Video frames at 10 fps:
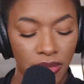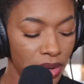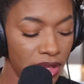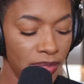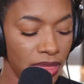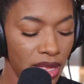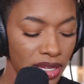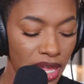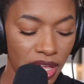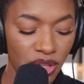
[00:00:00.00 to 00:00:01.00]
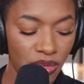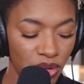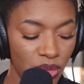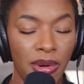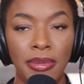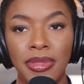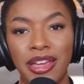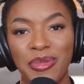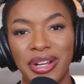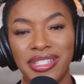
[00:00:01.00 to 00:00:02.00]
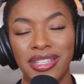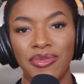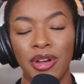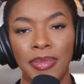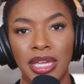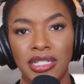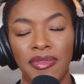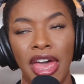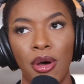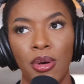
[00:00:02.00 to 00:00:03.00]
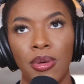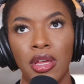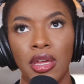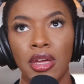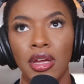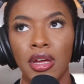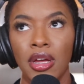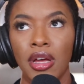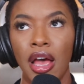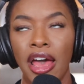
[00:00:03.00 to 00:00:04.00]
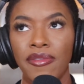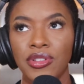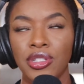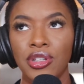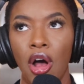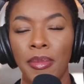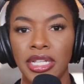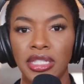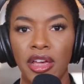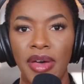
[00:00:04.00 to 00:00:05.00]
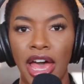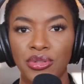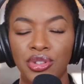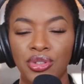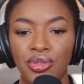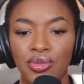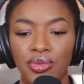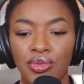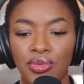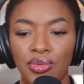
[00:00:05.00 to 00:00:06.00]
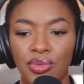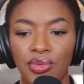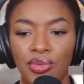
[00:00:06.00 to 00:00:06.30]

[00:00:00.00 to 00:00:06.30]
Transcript: But yeah, you would probably think I'm crazy as fuck because of how I've taught myself how to